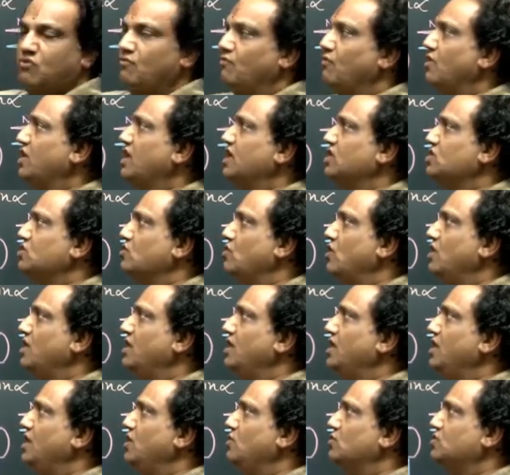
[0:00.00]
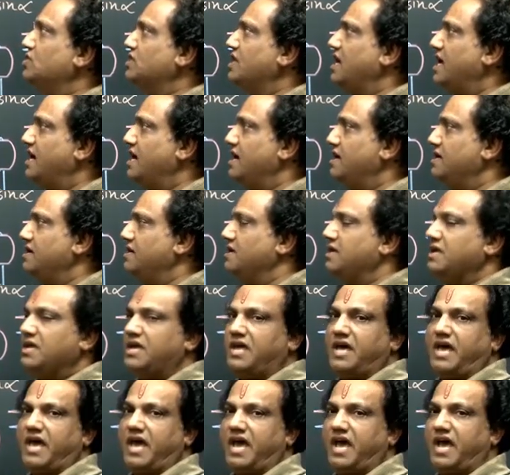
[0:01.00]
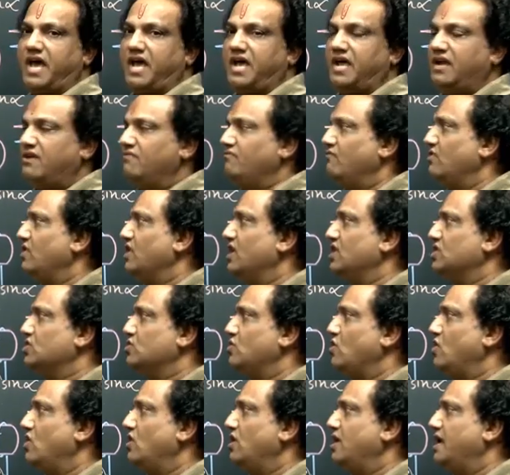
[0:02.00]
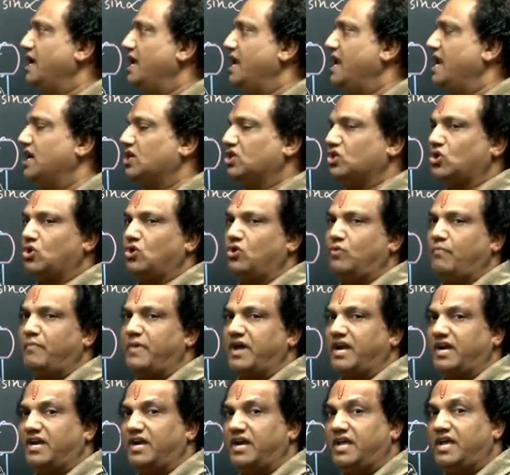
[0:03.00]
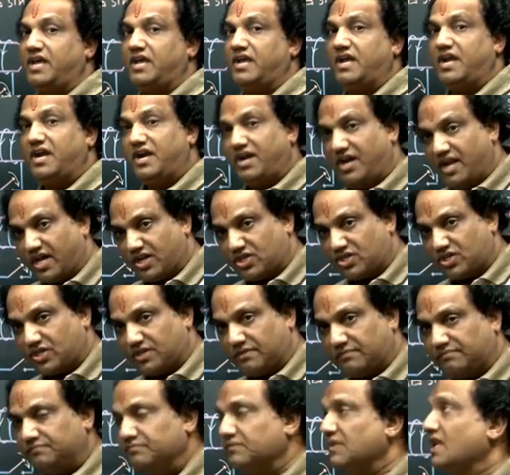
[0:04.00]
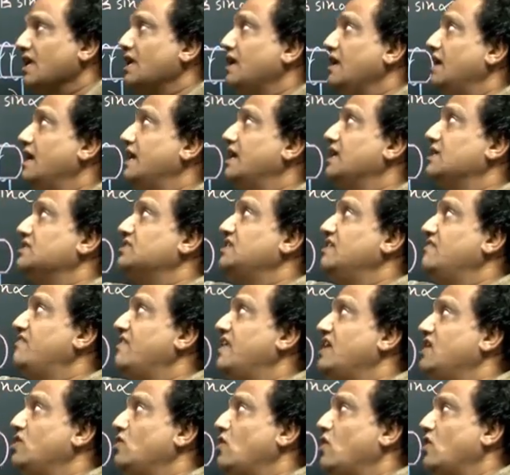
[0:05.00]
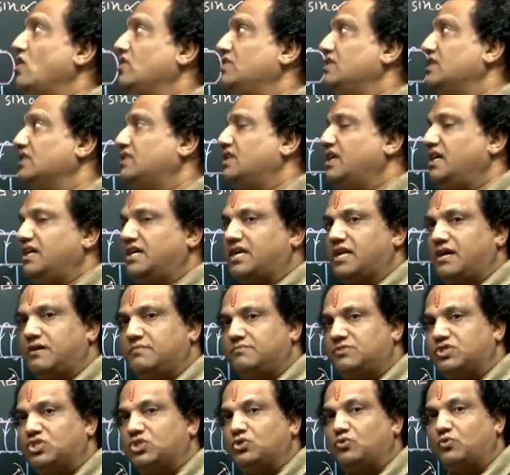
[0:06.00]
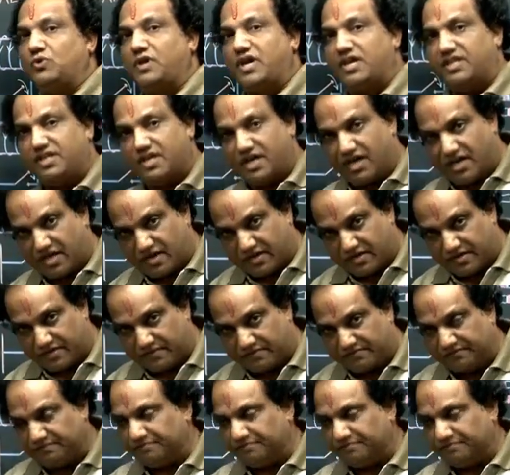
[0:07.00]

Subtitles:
what is called induced current, and what is called electromagnetic induction. Let us define all the three terms together.